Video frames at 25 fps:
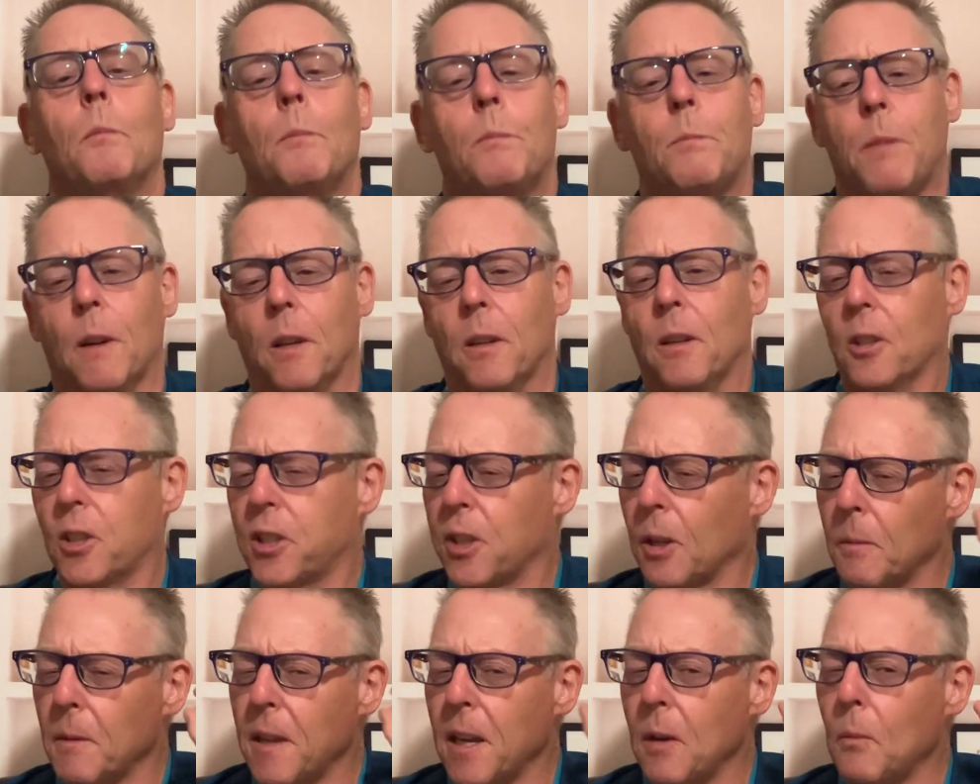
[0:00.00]
but
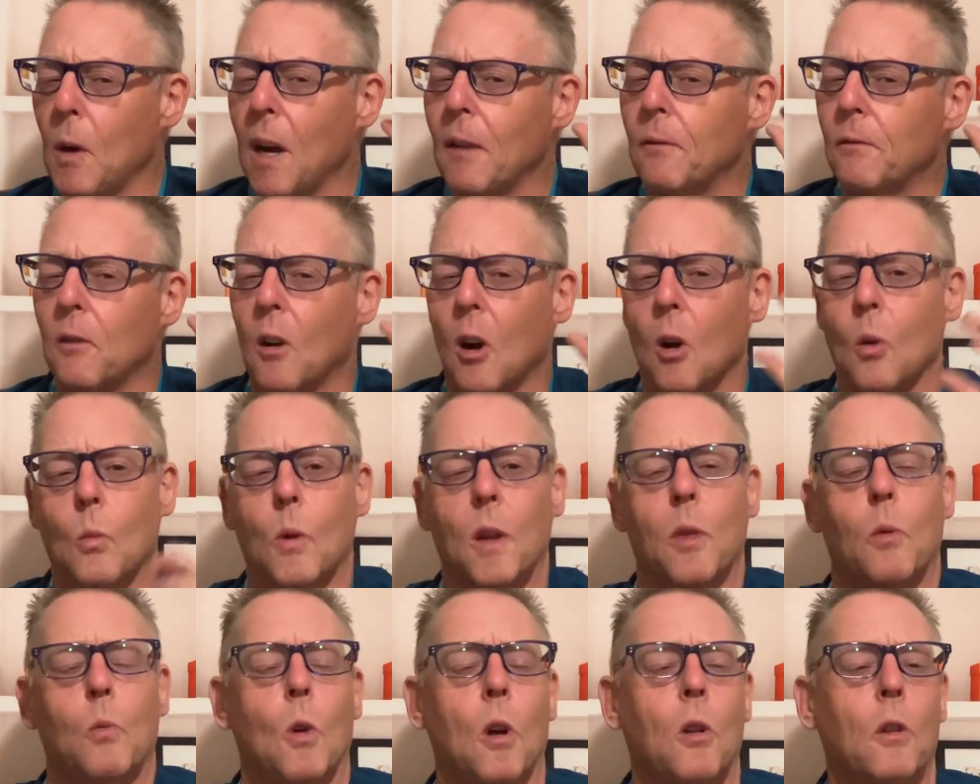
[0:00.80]
something went wrong
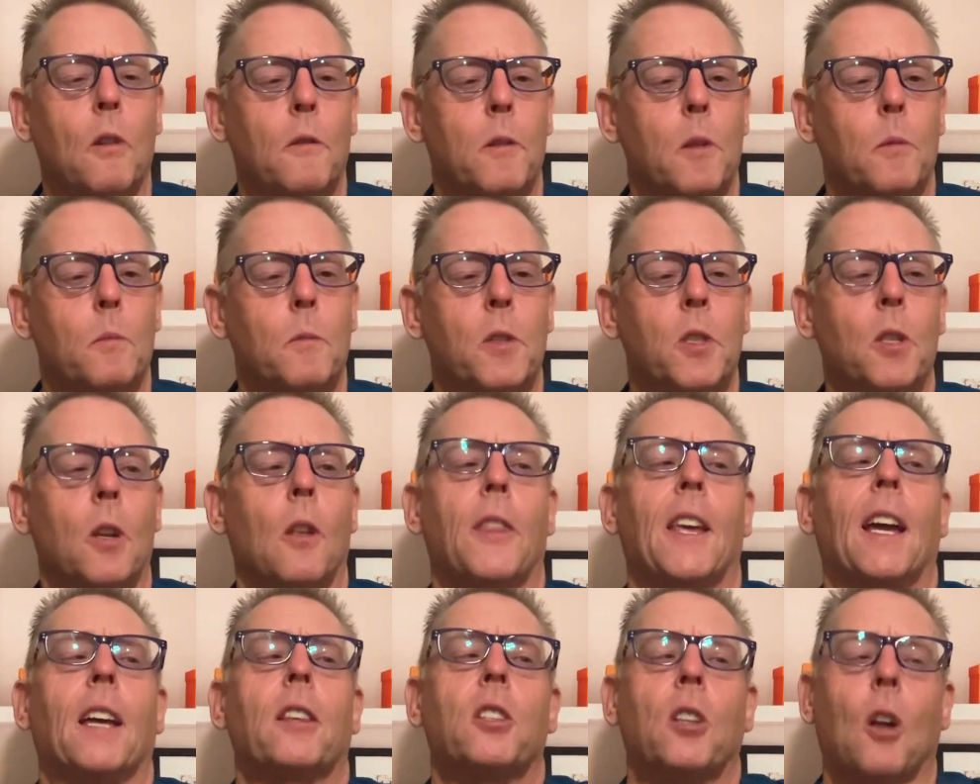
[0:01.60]
with one of them, so
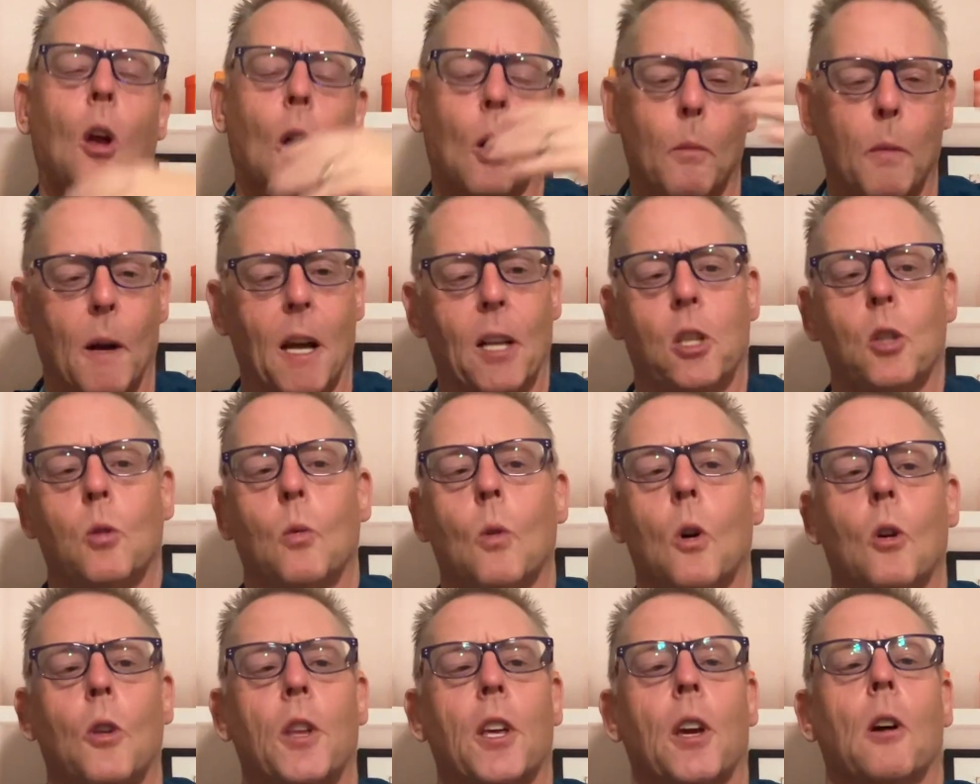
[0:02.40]
they had to go back to
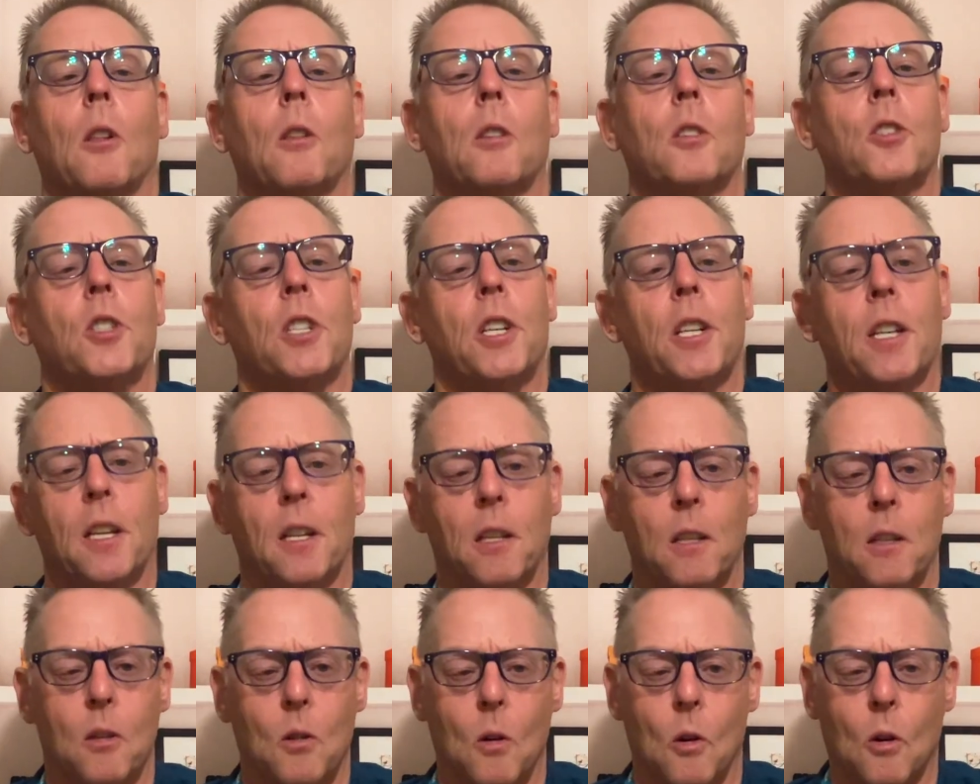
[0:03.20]
audiology,
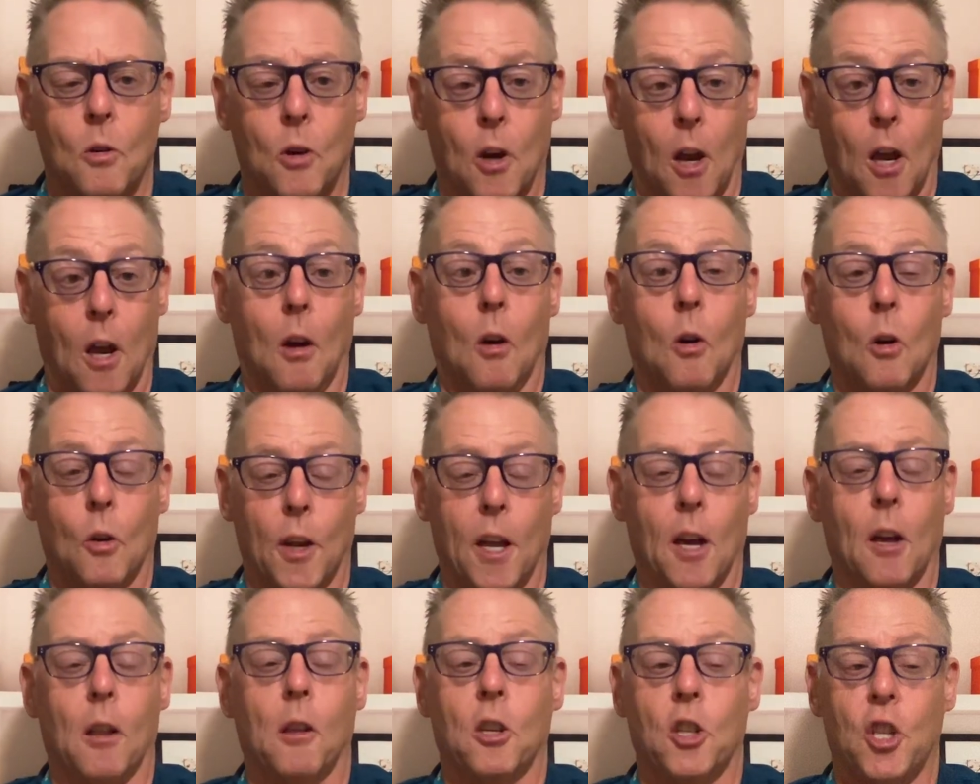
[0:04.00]
and audi
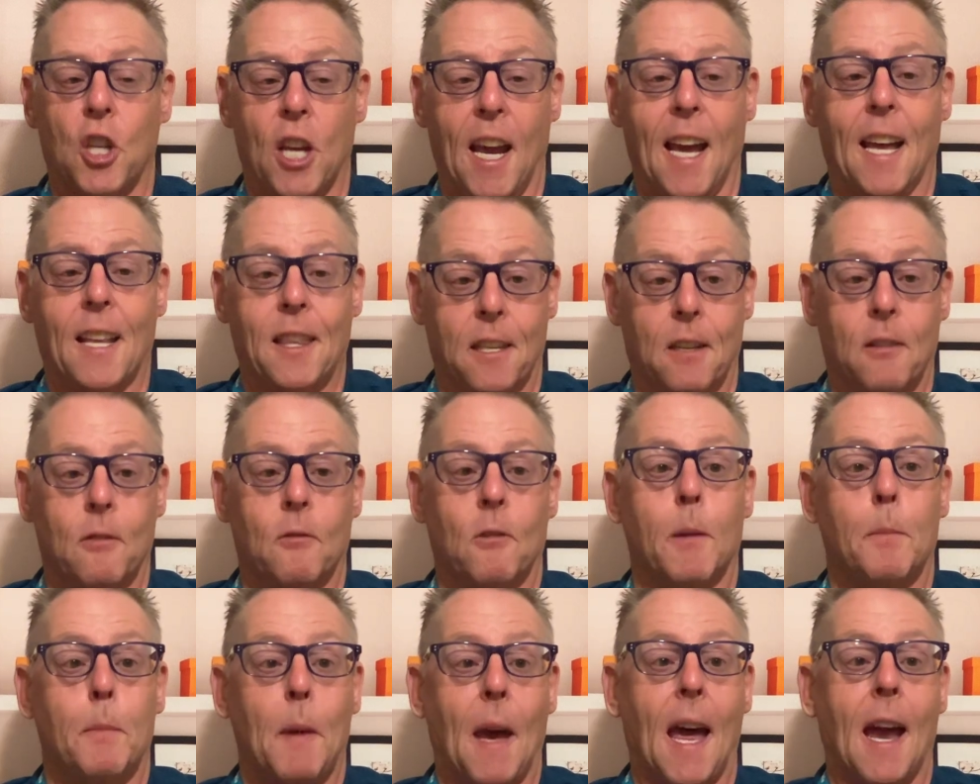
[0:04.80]
audiology had to
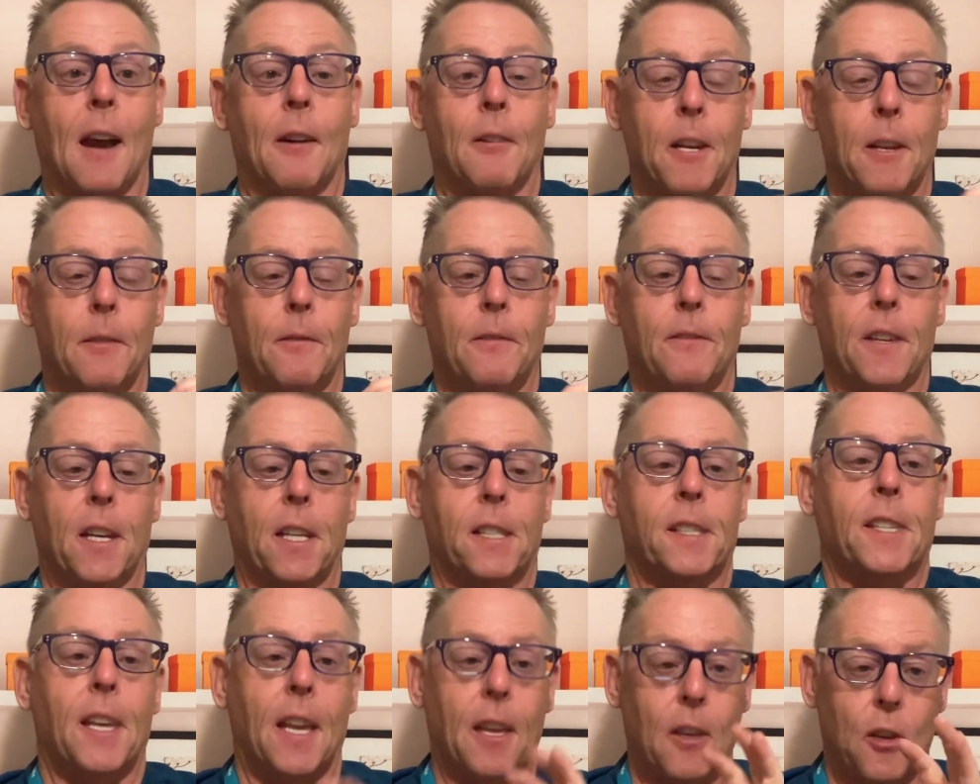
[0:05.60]
repair it,
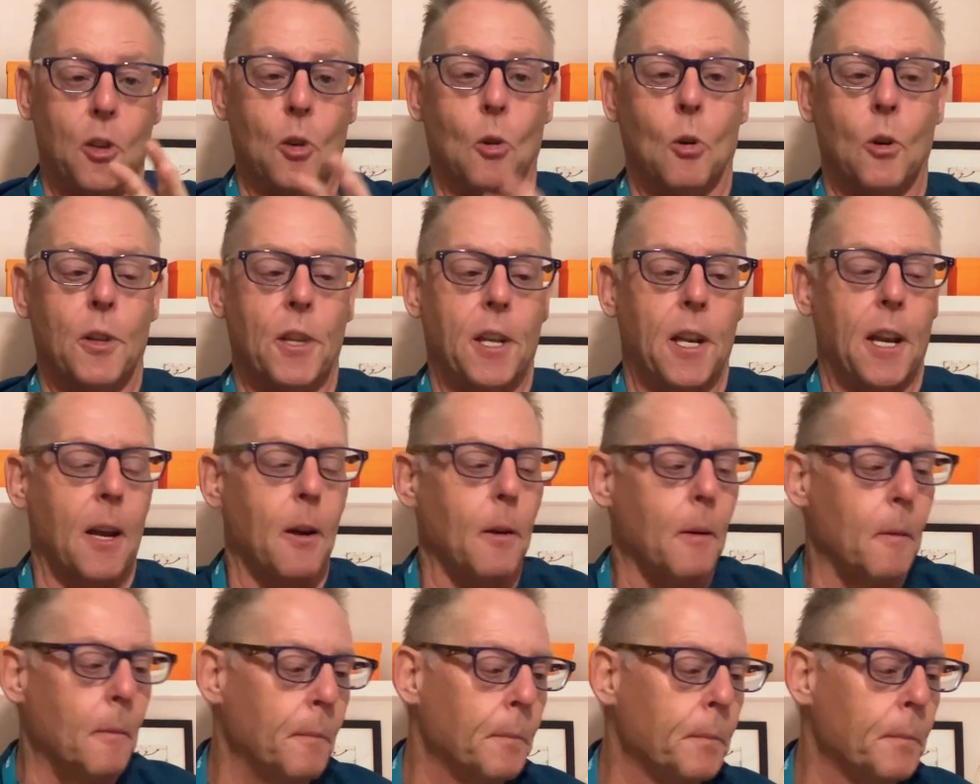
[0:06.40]
fix it, sort it out.